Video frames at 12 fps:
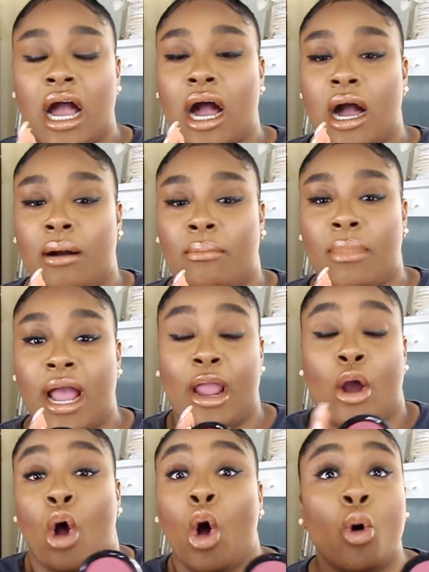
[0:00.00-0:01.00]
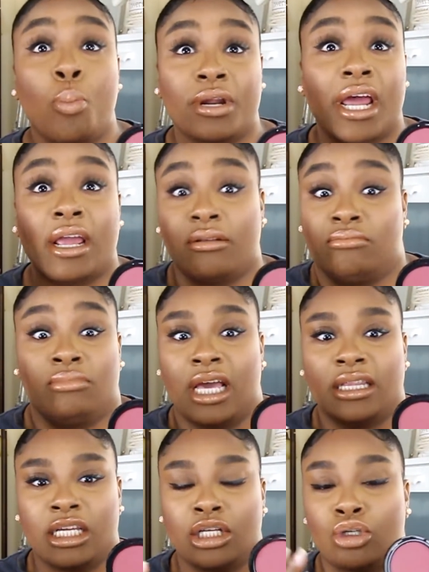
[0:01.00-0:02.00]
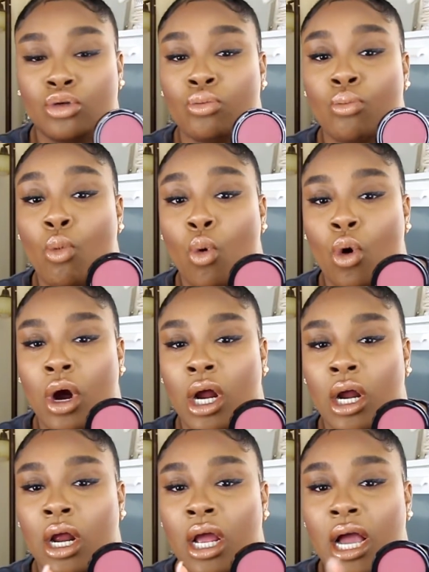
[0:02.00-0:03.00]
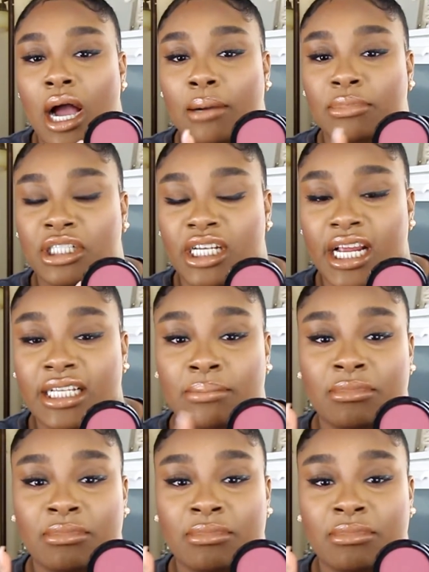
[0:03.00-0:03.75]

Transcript: I hope that they do more shades.